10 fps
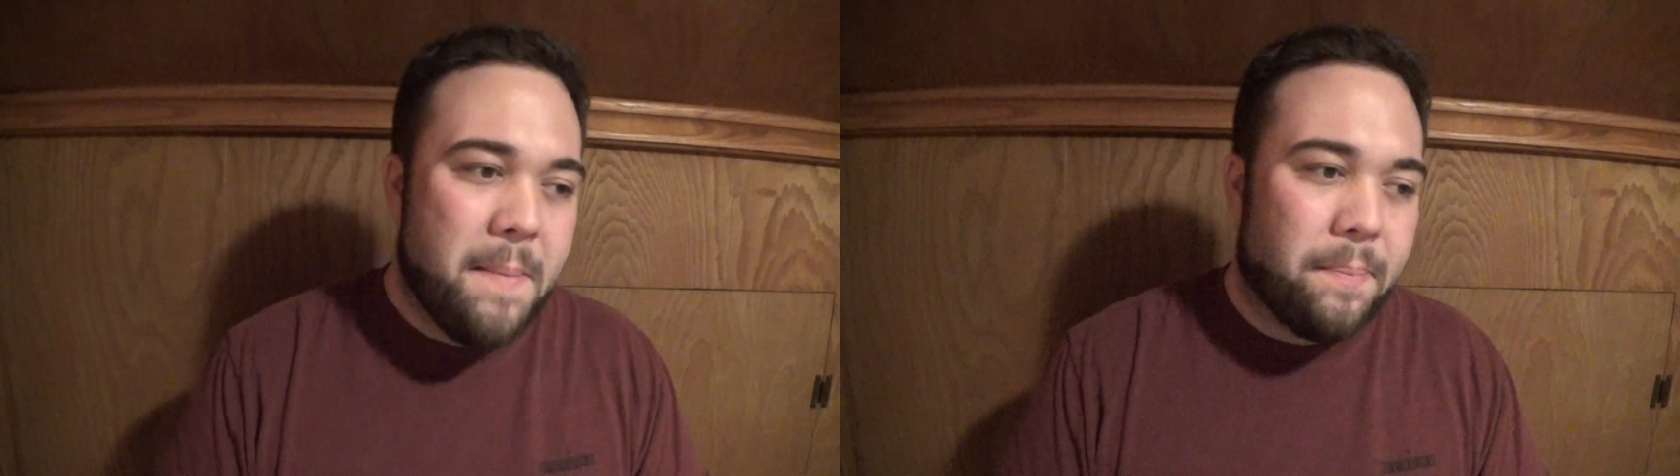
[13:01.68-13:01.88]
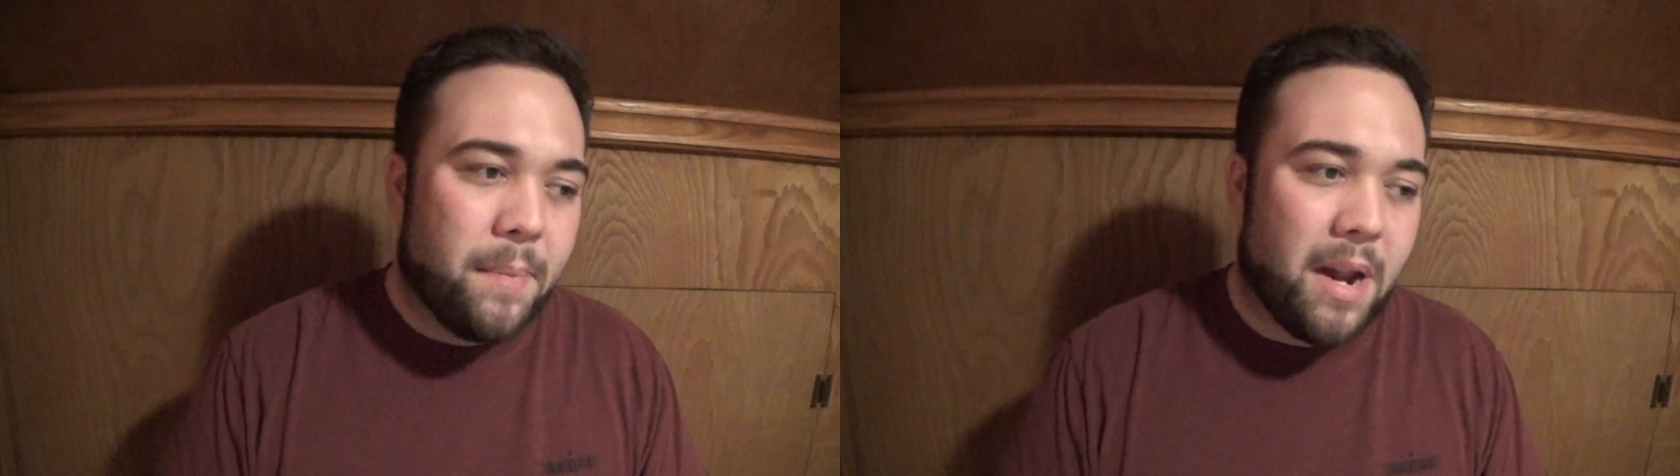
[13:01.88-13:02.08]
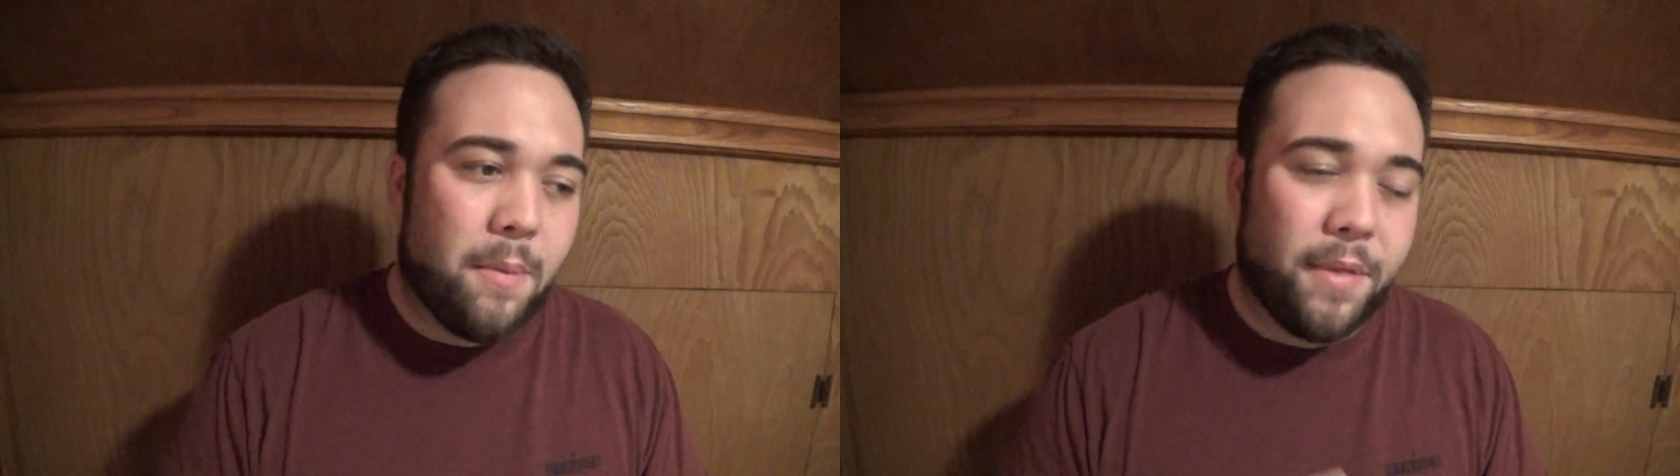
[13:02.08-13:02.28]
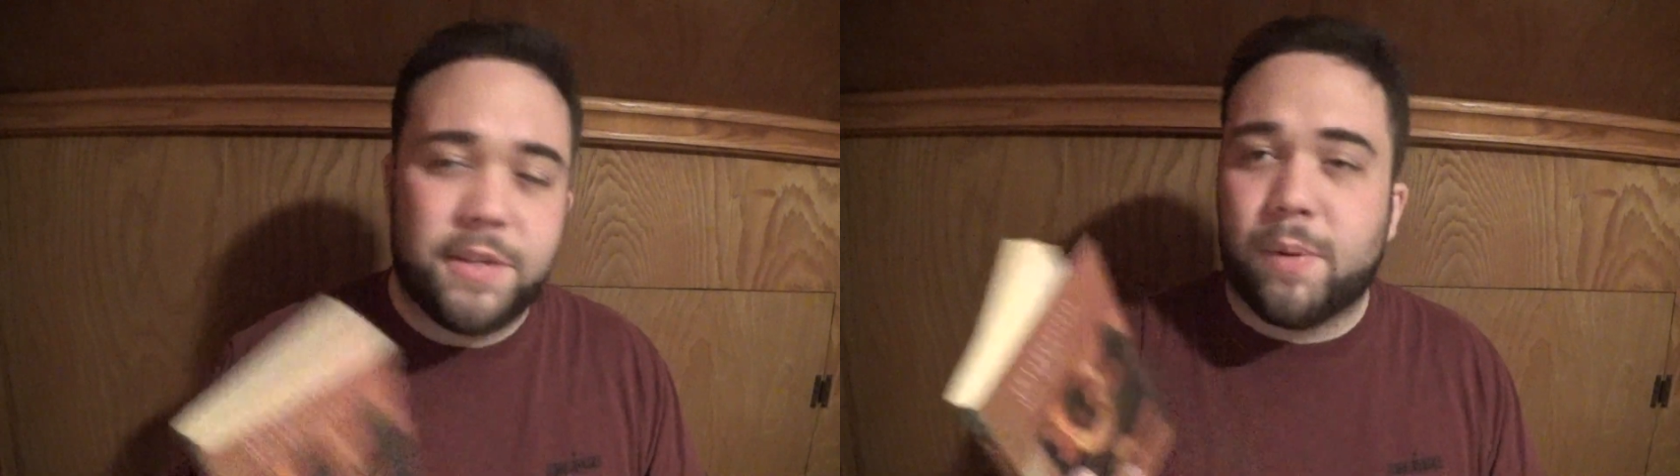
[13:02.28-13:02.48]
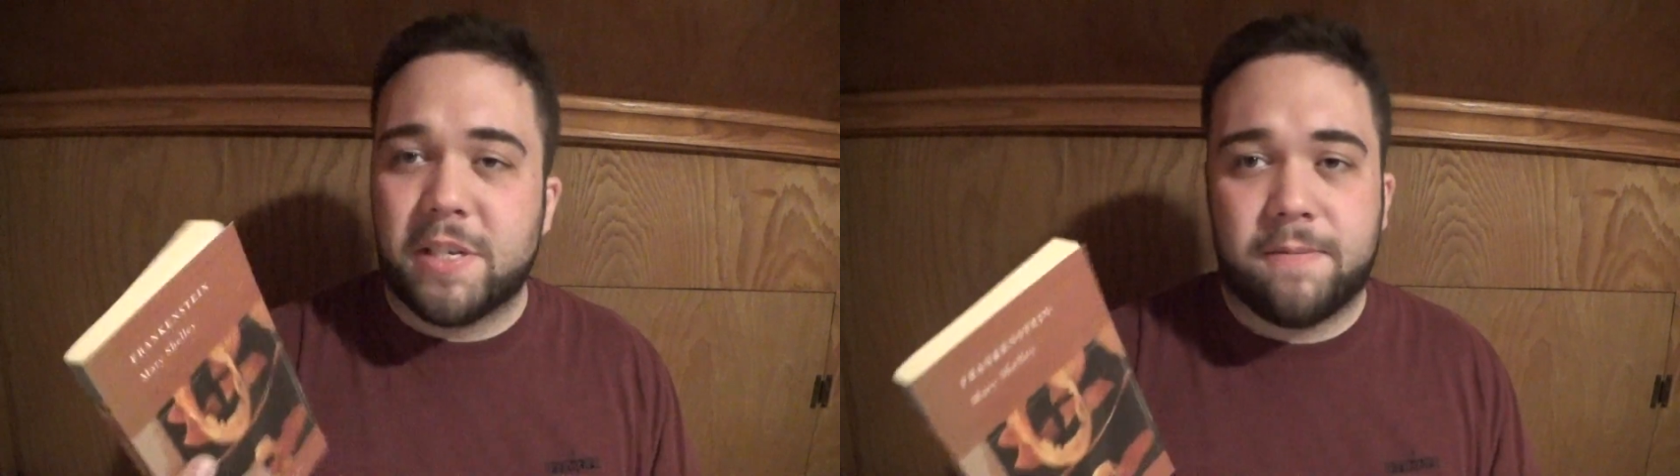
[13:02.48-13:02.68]
But with
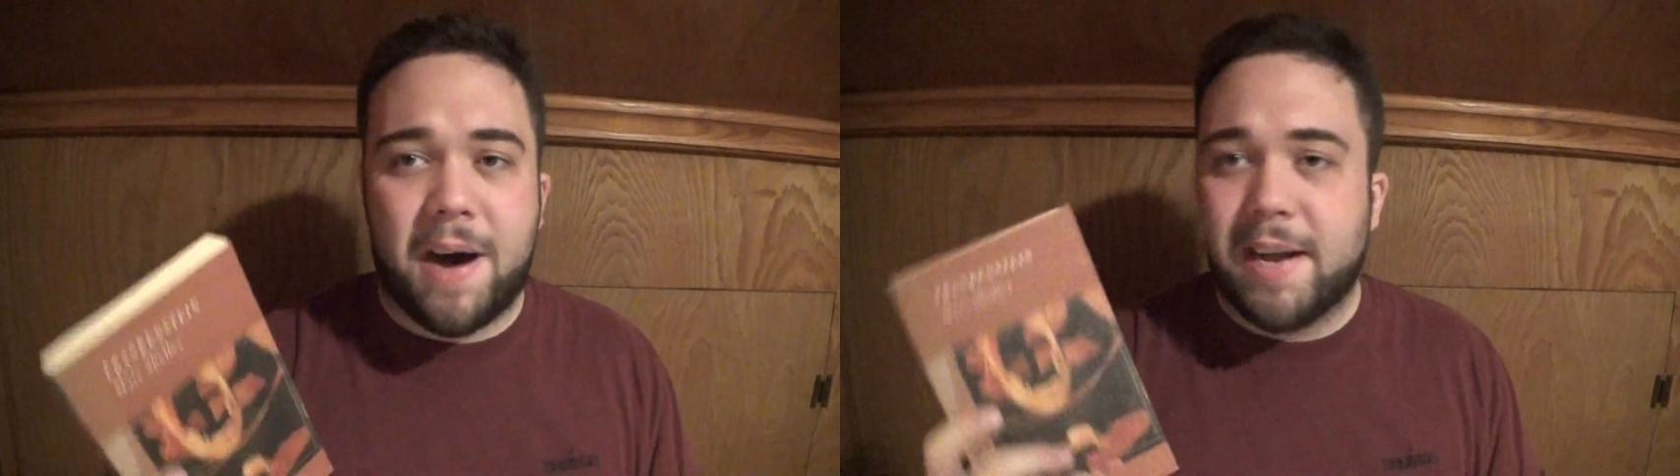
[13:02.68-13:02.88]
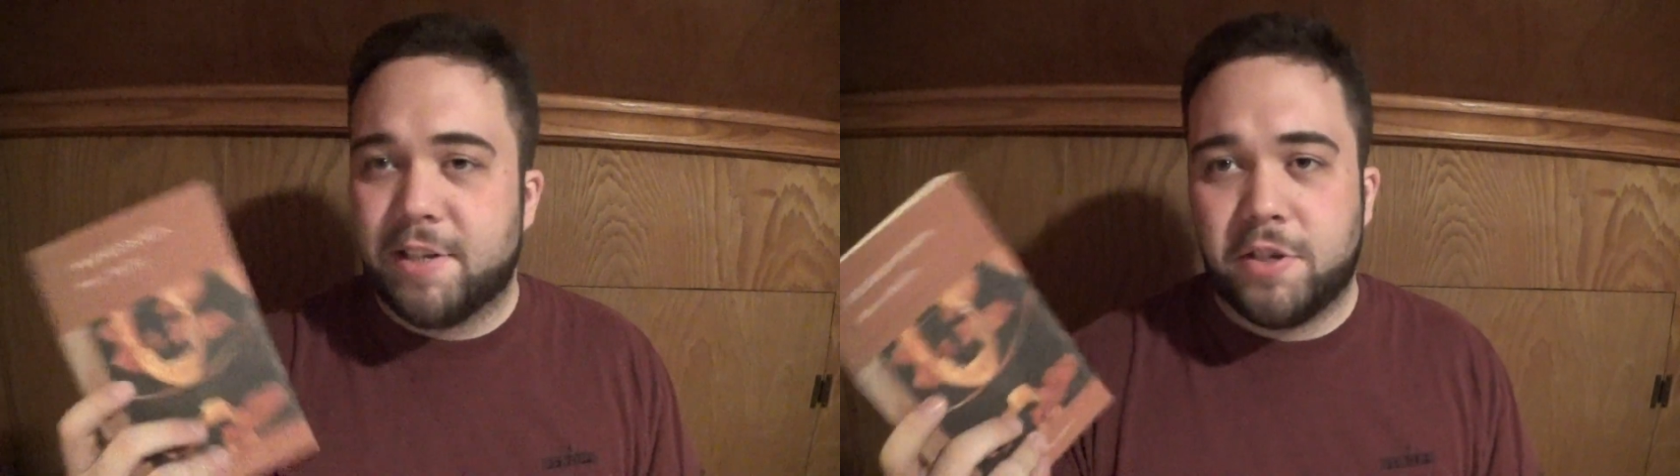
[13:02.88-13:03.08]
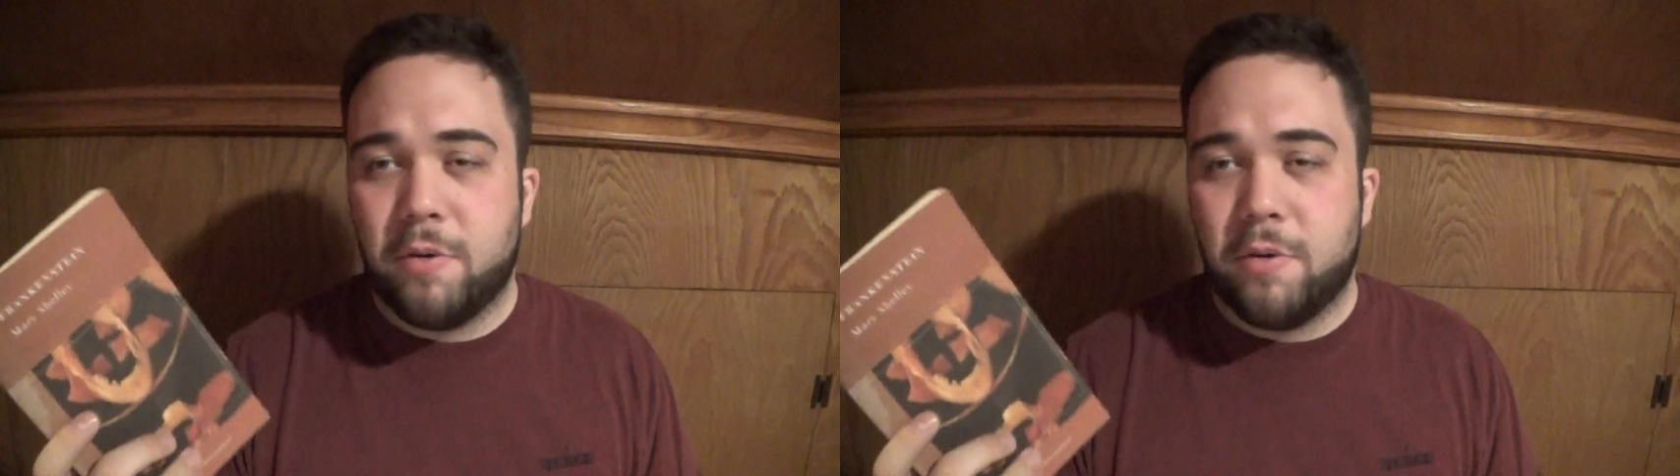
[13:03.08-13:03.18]
this one, it's fine. It's a